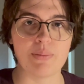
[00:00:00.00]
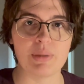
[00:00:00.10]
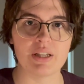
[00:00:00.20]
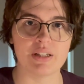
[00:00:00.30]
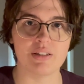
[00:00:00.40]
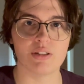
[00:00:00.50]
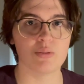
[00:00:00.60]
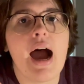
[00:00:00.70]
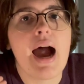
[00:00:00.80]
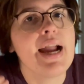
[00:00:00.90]

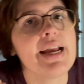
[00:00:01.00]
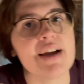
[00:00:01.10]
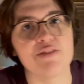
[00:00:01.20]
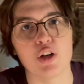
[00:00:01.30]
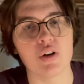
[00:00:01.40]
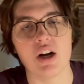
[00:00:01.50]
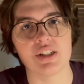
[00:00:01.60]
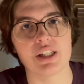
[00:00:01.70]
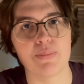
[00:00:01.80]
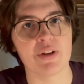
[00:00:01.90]
because I have no
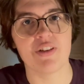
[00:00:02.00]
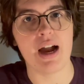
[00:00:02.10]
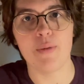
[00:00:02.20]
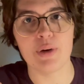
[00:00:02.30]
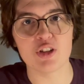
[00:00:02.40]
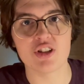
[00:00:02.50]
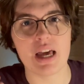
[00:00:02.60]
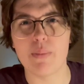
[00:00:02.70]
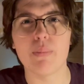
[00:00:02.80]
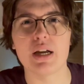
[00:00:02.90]
concept of how much
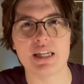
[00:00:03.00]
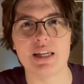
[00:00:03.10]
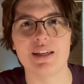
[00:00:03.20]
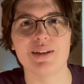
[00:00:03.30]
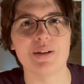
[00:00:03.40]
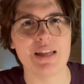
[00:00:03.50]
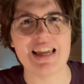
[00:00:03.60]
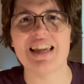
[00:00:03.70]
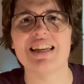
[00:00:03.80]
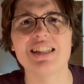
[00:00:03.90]
that money
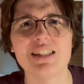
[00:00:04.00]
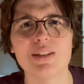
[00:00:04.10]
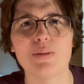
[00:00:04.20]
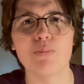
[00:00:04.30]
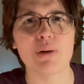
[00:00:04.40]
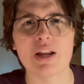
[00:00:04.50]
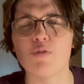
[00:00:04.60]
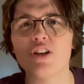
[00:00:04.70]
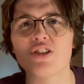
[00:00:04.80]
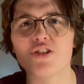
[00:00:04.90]
is, but I
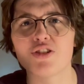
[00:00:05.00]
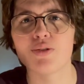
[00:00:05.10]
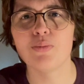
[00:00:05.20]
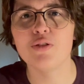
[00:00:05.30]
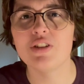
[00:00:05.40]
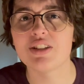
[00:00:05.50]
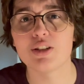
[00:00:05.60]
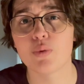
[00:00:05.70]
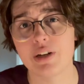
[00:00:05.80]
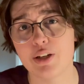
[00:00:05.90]
researched movies in
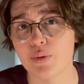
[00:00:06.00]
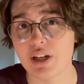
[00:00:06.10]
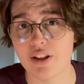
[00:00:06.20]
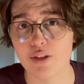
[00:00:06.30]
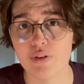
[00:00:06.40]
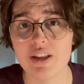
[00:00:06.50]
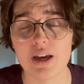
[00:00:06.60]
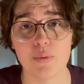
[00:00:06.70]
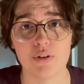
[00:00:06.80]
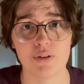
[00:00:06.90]
2023
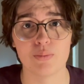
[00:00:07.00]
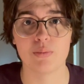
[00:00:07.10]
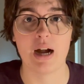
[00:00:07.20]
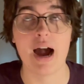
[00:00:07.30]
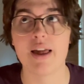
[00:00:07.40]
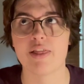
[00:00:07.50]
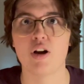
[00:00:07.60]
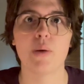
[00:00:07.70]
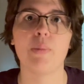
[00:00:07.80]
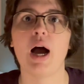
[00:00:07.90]
that were, I
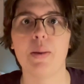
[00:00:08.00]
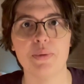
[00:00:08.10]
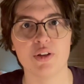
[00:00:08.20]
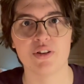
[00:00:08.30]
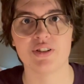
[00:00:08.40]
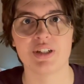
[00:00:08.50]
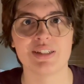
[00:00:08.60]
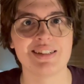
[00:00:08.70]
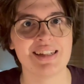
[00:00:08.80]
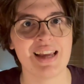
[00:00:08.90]
thought, popular to
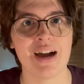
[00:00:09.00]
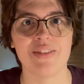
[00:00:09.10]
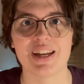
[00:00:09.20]
see how they